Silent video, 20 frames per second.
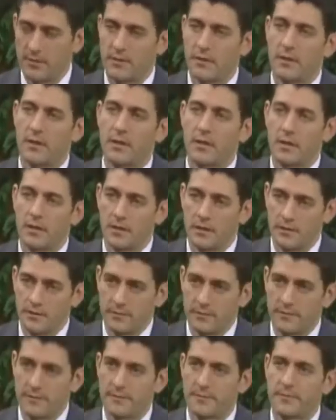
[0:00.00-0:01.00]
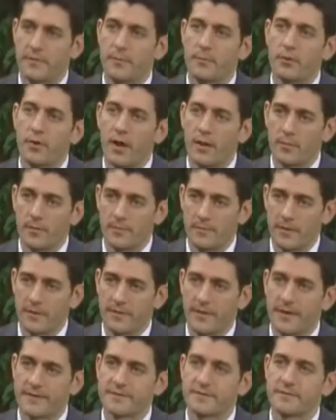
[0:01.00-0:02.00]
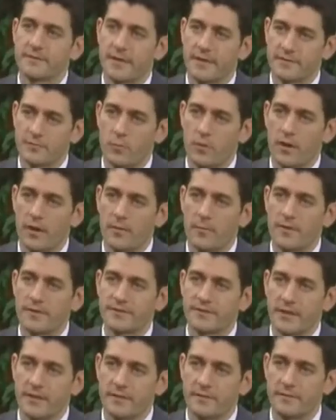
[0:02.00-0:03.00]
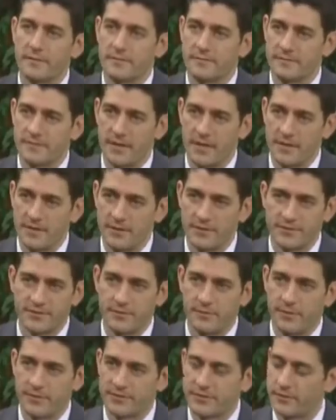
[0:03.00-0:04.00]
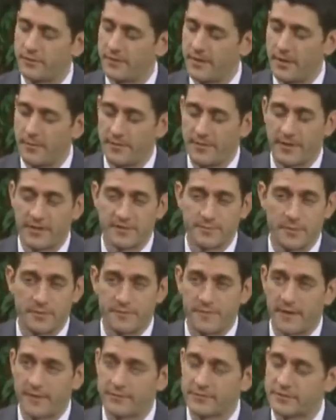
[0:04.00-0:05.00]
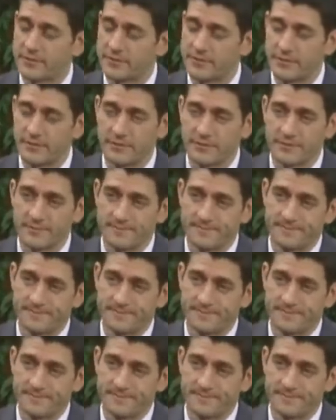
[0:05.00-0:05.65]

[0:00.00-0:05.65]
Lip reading: the problem, and that's why we said 10 years 2 years ago. Now we think it's about 5 or 6 years.